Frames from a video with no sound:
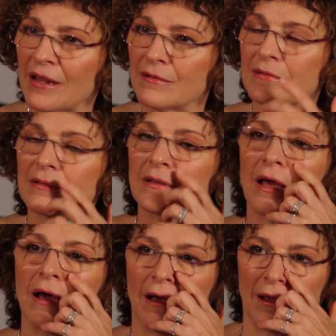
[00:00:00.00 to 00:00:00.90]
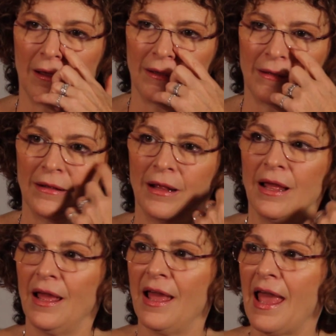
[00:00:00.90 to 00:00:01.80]
it,
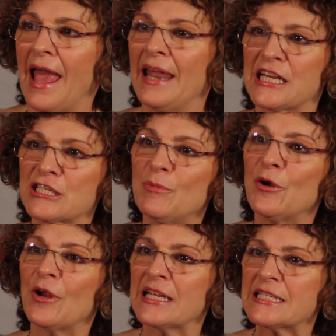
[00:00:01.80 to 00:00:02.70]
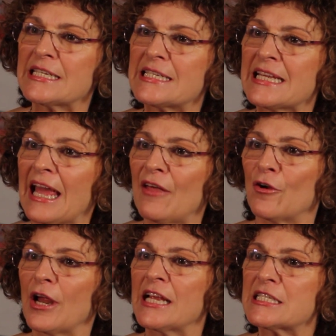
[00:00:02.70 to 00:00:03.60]
and experience it
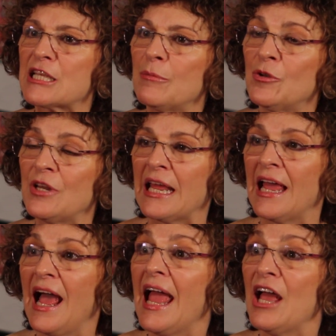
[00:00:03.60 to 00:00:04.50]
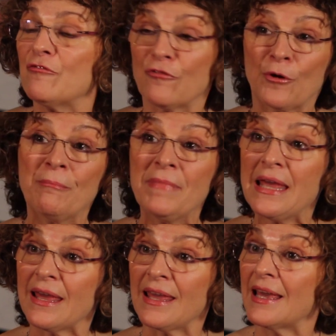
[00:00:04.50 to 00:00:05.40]
together. It's community. For
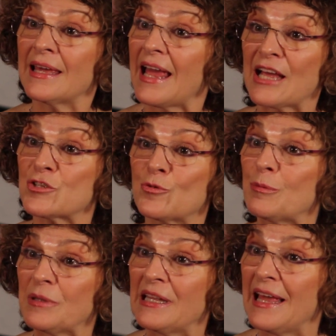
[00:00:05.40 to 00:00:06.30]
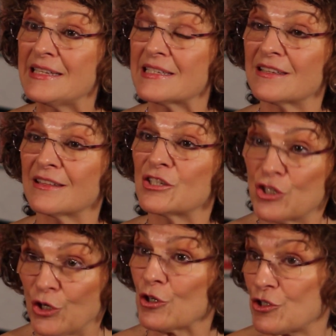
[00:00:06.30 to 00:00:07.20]
me, it has replaced the
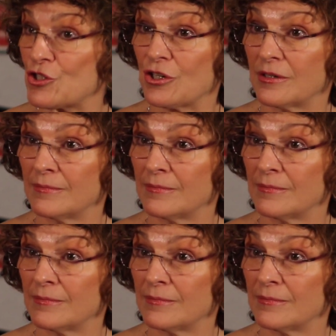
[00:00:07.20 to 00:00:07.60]
church.